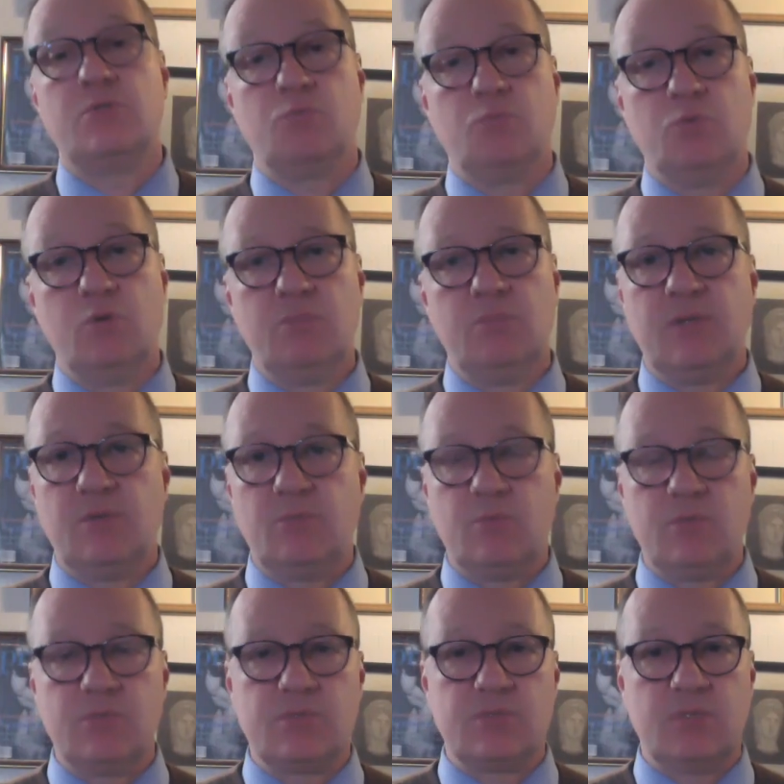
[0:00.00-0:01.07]
a room that
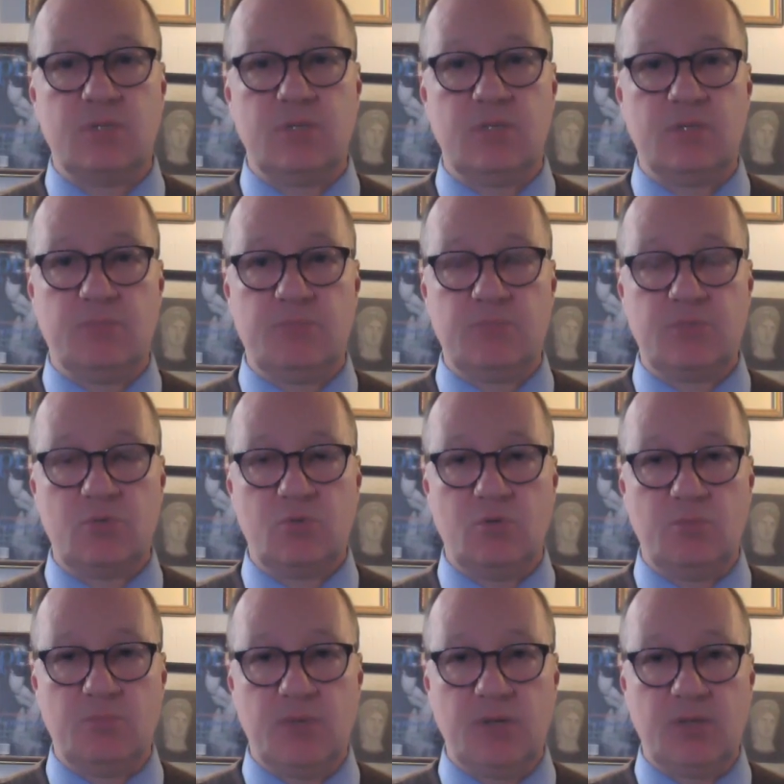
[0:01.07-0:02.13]
was uh, the
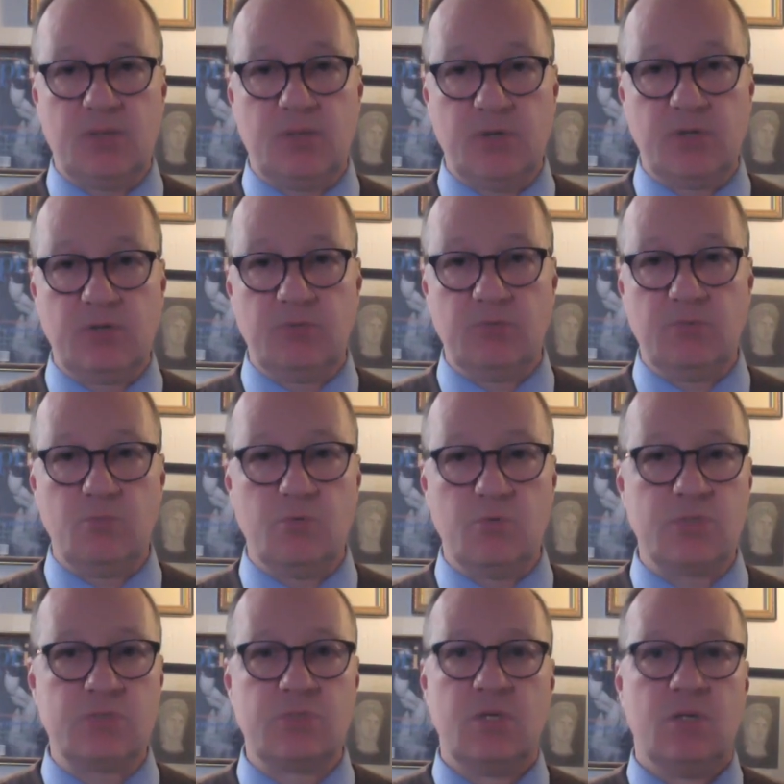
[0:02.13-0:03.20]
so-called Bunga Bunga room
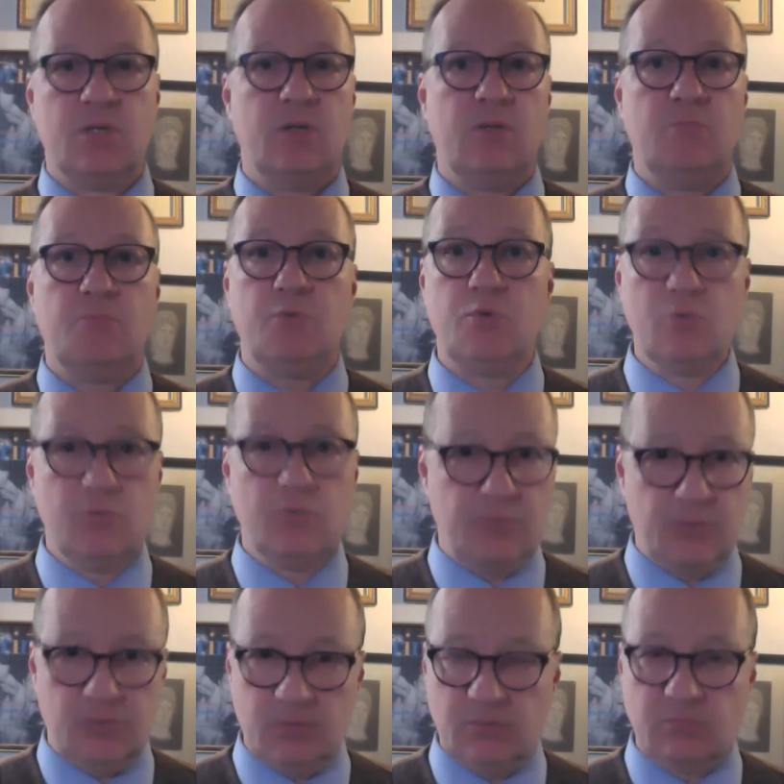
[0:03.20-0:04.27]
was a
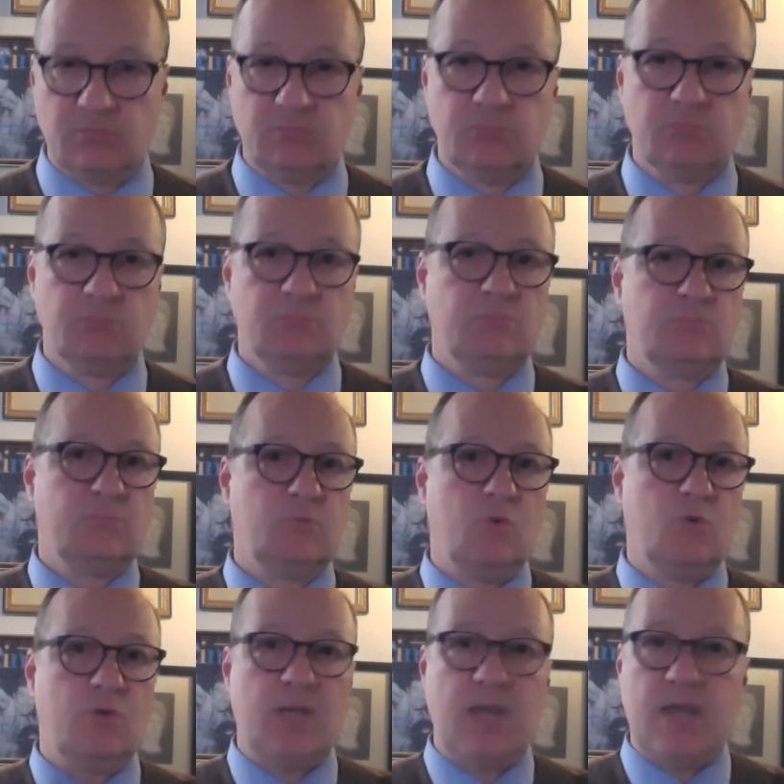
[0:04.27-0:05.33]
beautiful,
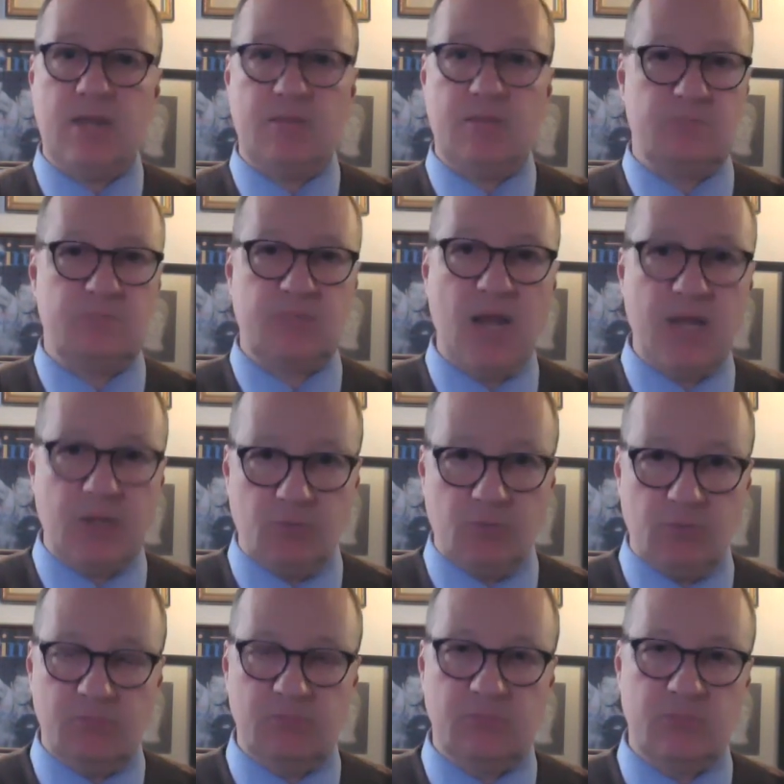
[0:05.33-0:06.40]
ornate dining
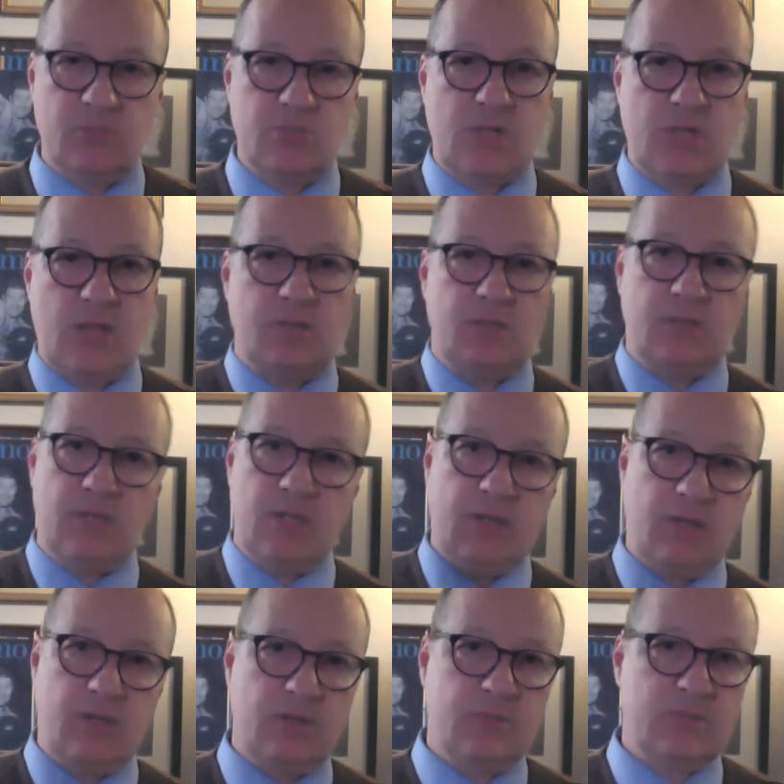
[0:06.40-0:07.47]
room with
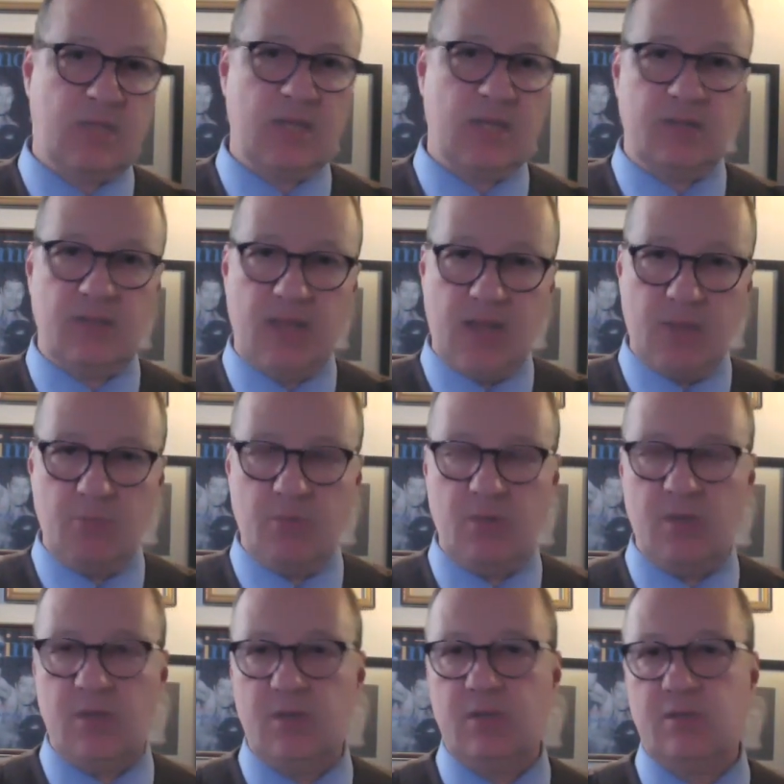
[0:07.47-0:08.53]
chandeliers,
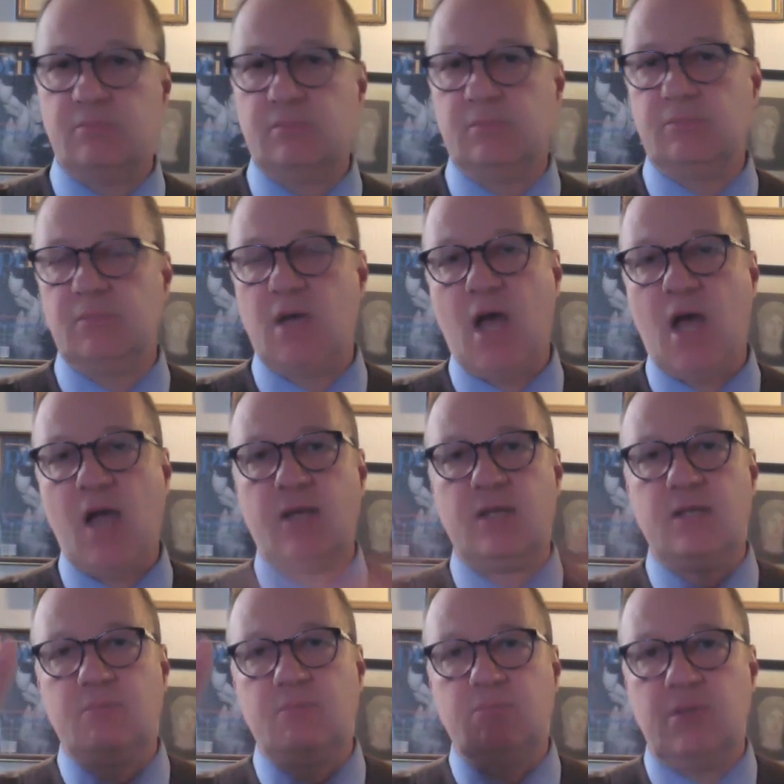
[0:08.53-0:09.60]
candelabra,
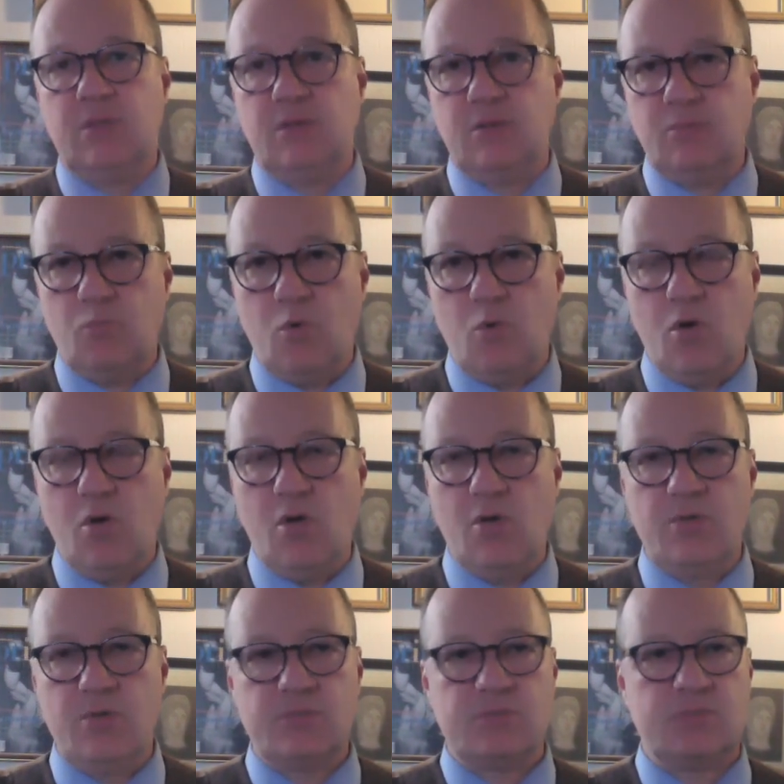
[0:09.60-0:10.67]
mahogany uh,
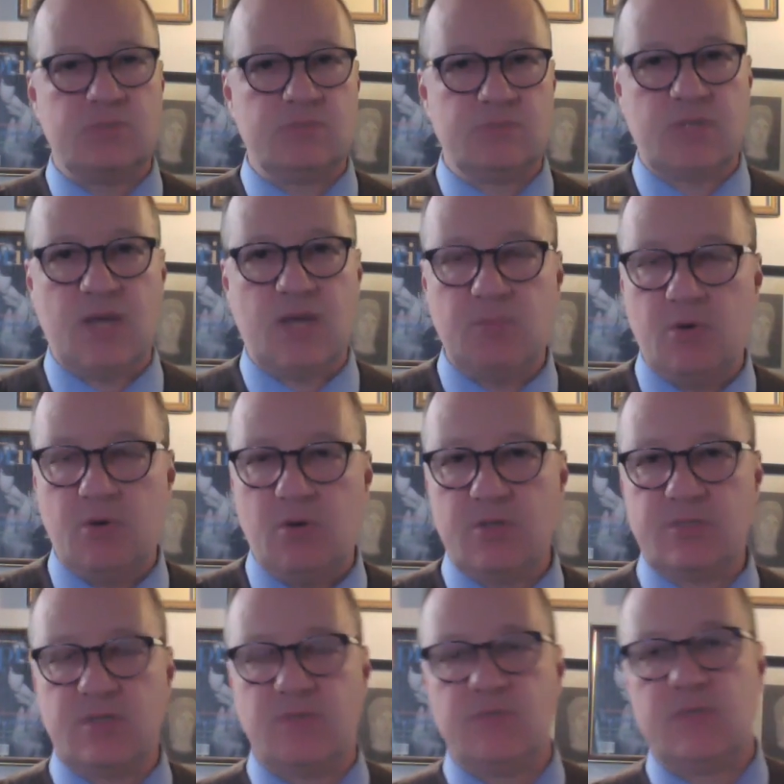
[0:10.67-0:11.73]
walls, and
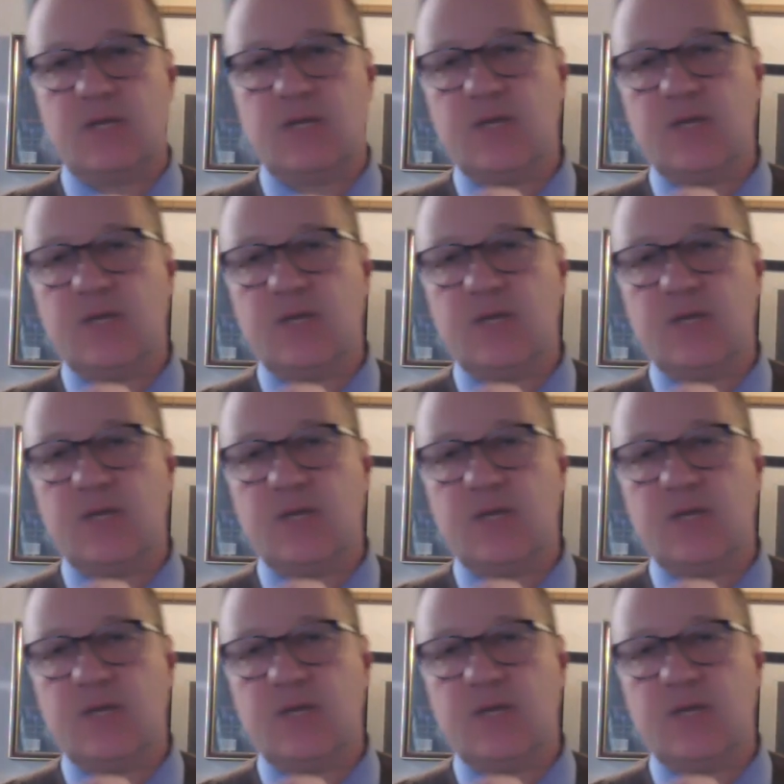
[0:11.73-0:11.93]
sidebars, and everything